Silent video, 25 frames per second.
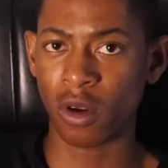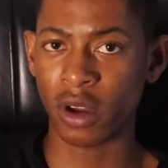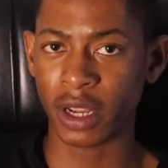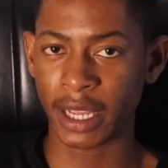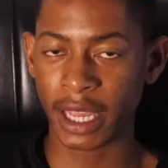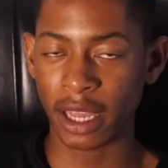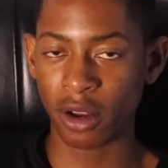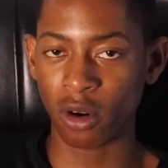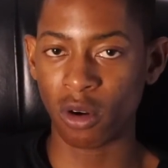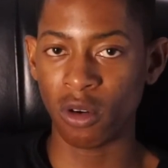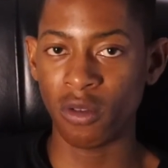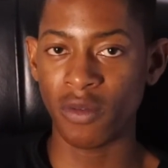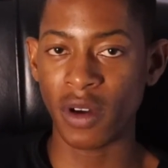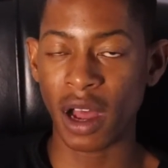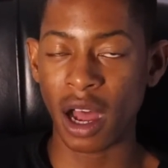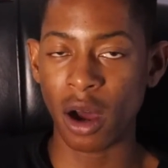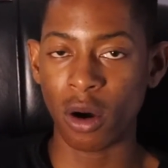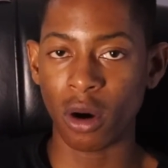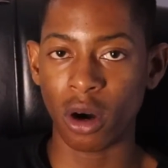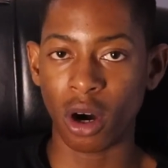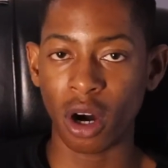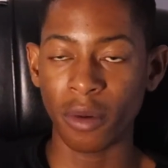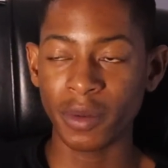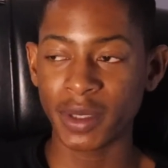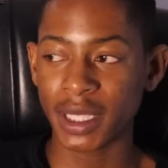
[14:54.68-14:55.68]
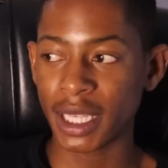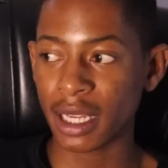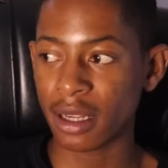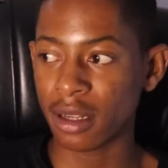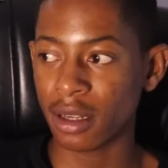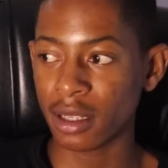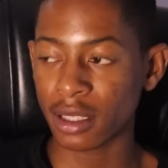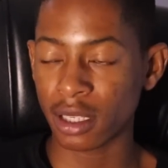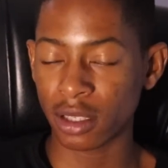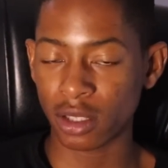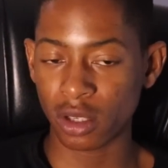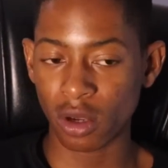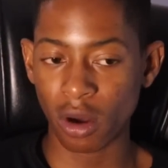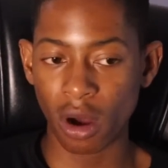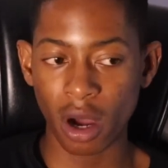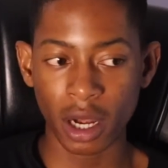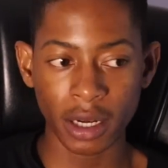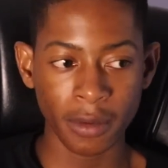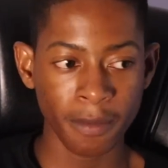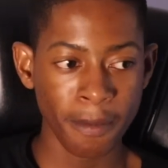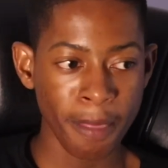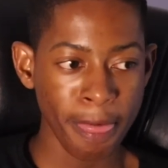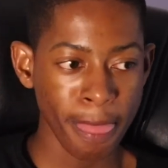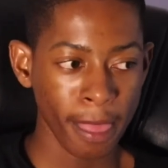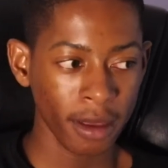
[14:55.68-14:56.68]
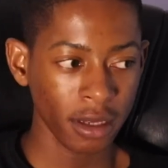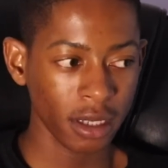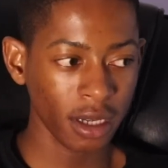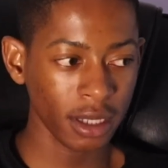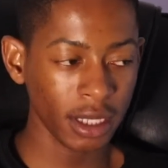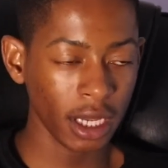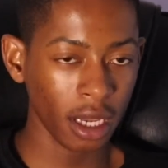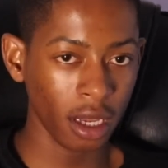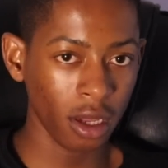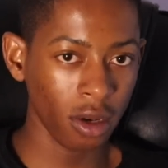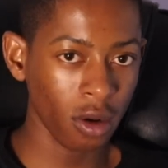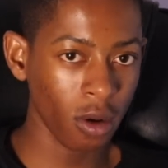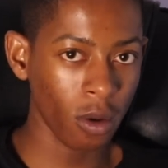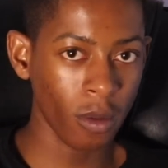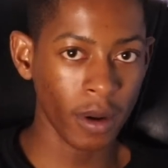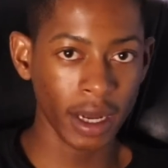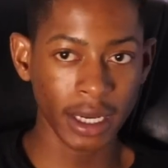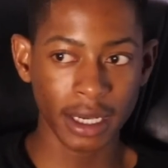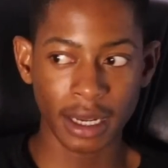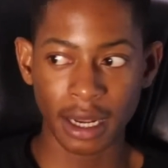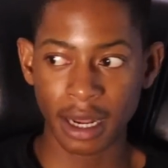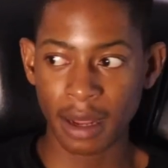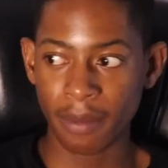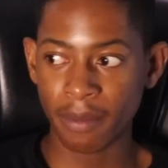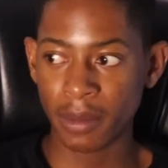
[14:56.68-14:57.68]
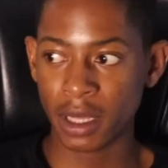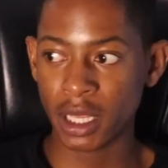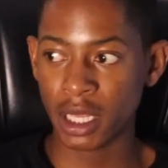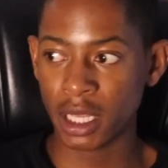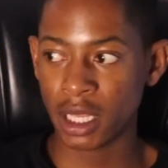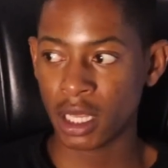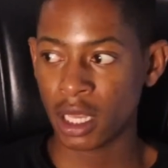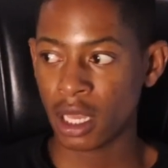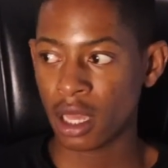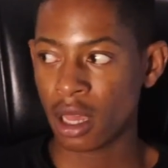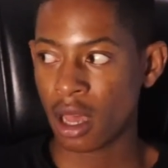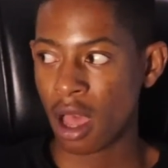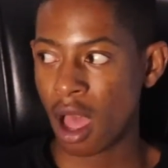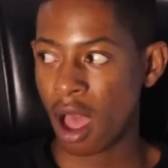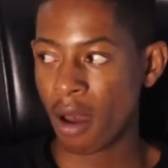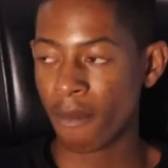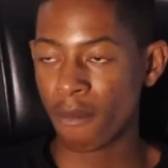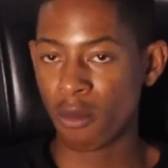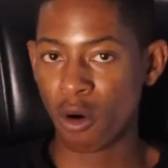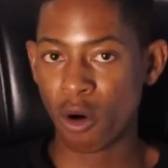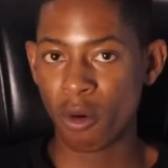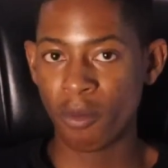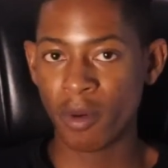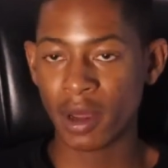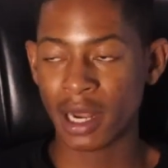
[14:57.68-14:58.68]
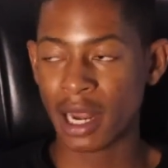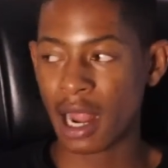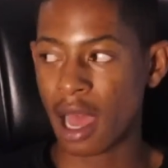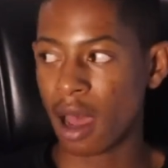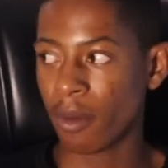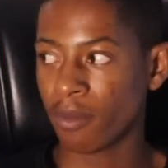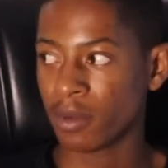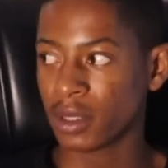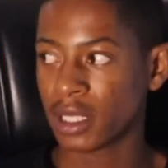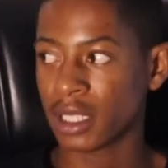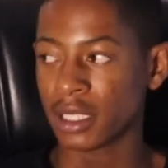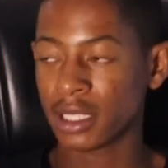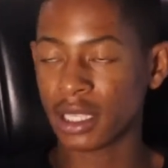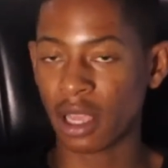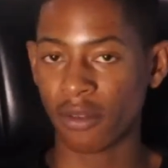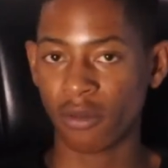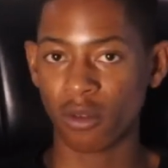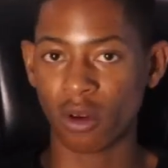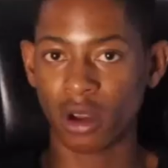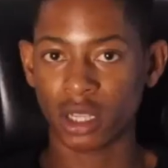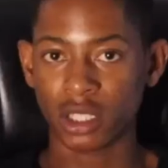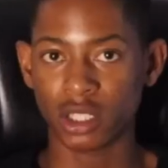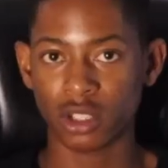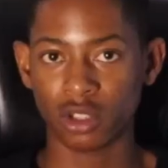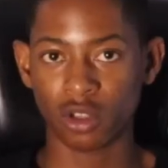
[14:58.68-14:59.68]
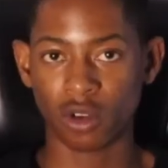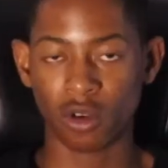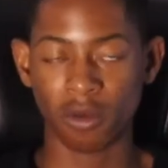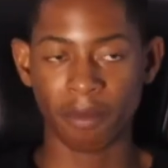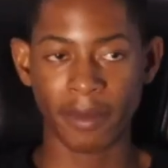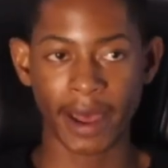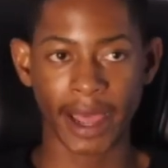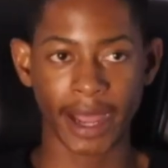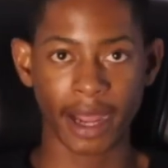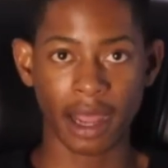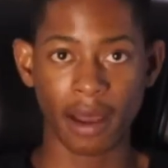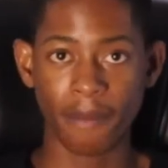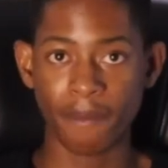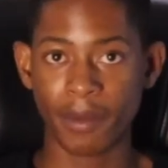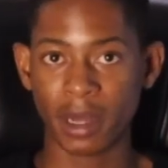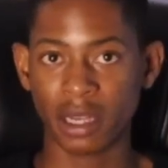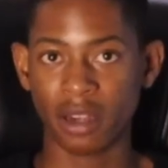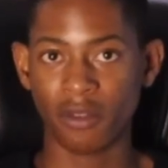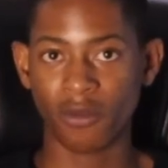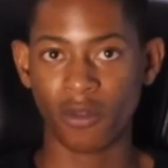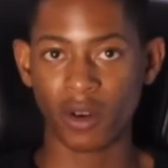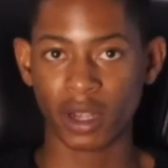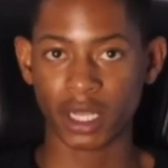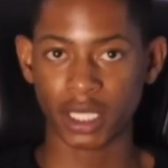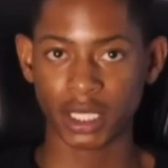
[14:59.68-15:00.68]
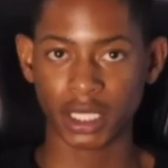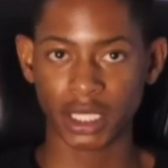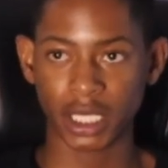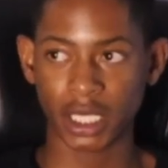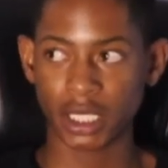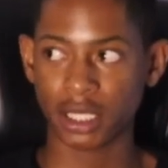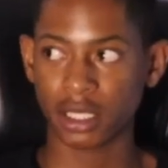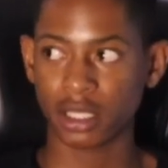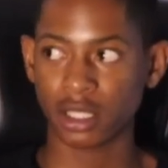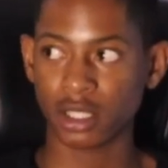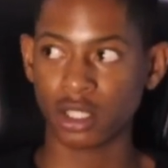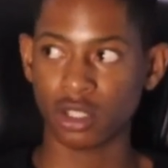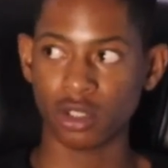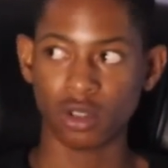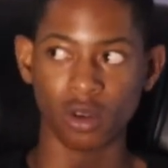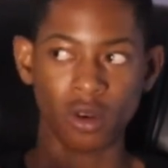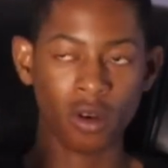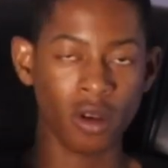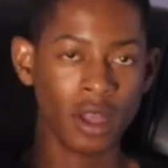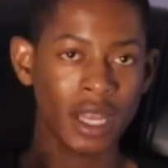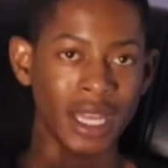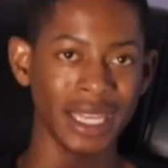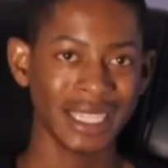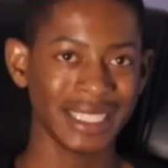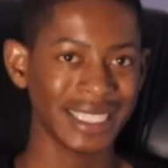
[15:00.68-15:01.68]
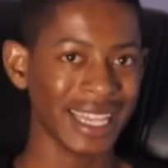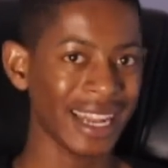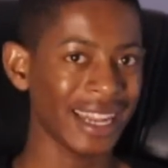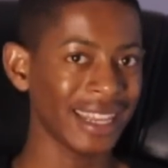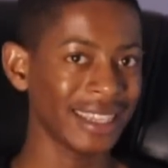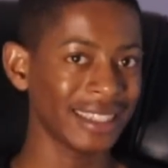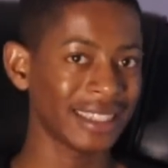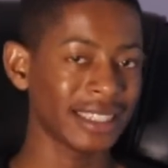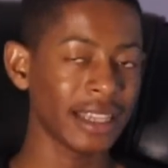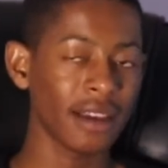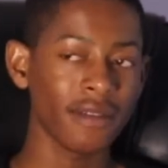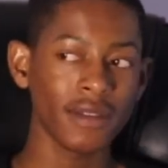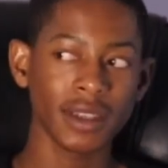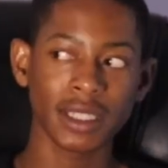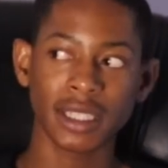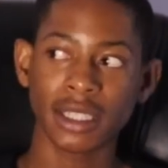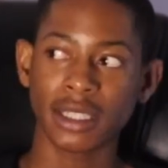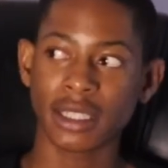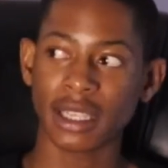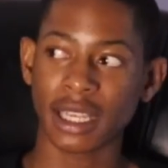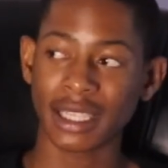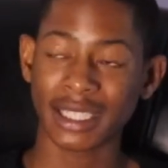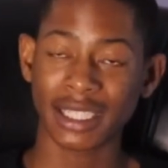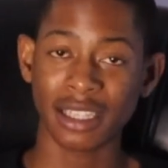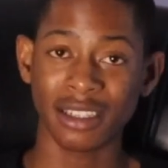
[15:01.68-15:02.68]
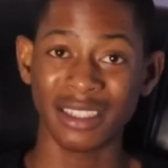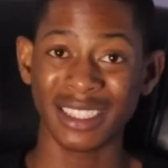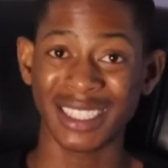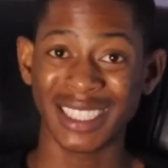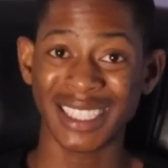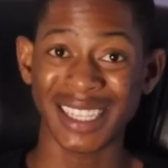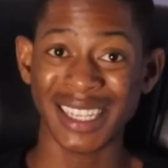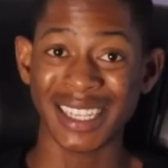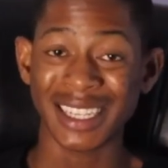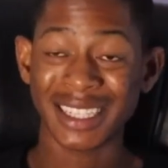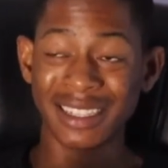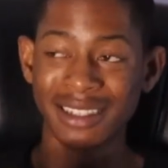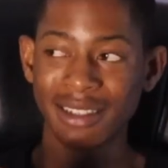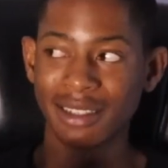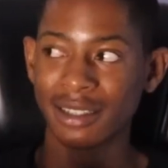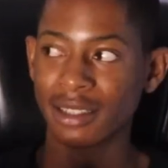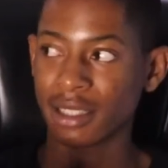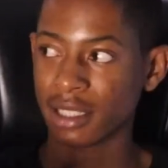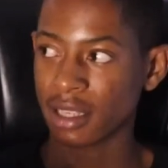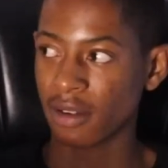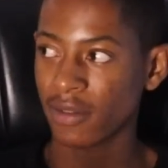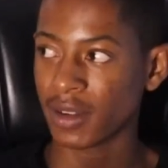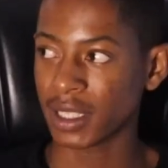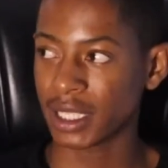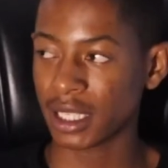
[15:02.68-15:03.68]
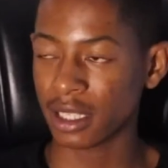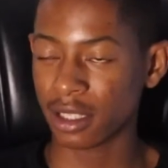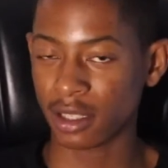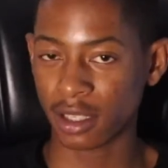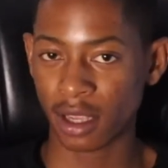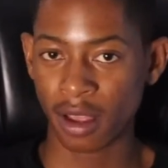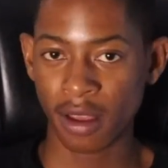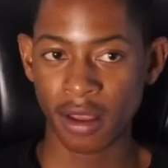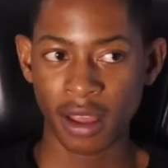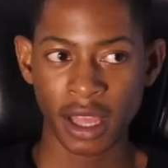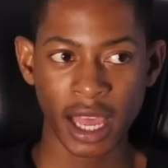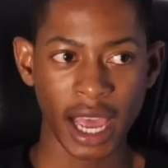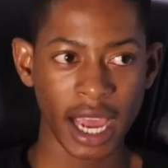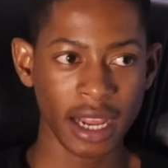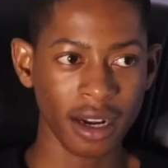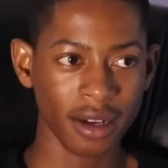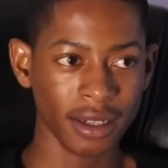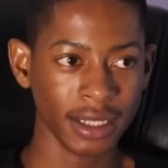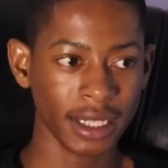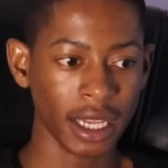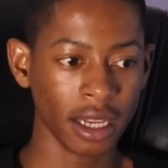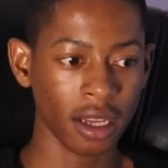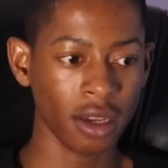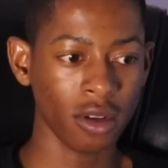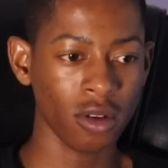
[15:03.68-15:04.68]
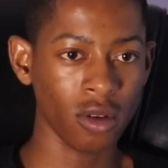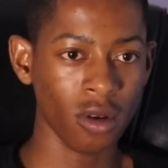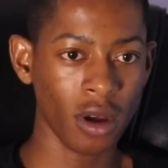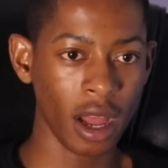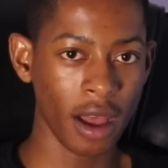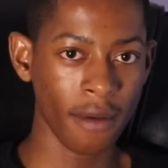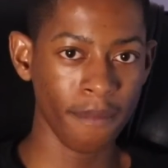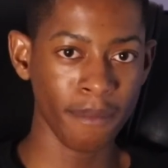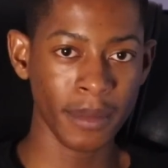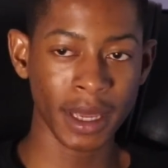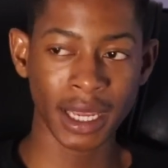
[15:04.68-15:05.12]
get over our obstacles and so on. So I was like, you know what, let me open up, since I've got, you know, my company Forex Chasers, you know, selling services. I sell digital services, and I was like, you know, I'm